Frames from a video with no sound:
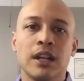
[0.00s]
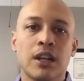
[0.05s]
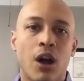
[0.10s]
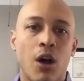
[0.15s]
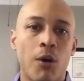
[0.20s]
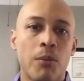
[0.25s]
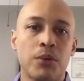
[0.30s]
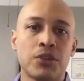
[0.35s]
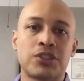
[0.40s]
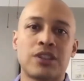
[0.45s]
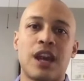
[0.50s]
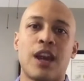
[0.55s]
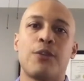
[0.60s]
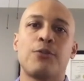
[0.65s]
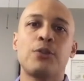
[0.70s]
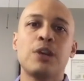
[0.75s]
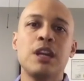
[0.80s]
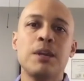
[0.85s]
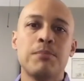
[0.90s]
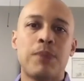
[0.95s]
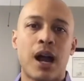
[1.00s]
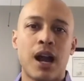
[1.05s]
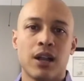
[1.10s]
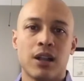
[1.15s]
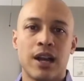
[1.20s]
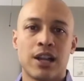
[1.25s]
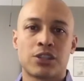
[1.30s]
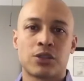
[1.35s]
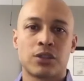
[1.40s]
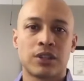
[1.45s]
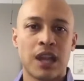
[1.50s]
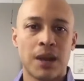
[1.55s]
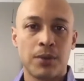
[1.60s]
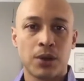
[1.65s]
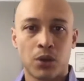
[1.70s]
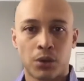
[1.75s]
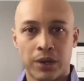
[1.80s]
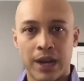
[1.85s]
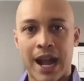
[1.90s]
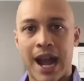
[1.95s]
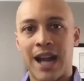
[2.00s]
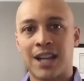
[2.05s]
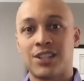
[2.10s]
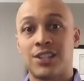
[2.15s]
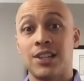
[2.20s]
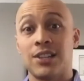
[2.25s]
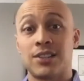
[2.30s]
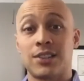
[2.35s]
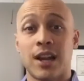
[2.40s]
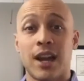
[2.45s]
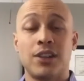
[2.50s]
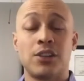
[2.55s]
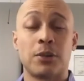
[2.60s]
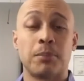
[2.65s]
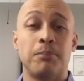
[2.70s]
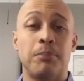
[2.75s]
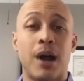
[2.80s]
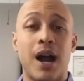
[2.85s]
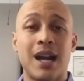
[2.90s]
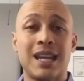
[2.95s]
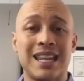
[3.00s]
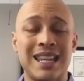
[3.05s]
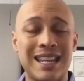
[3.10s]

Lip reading: almost every biological chemical reaction inside your body,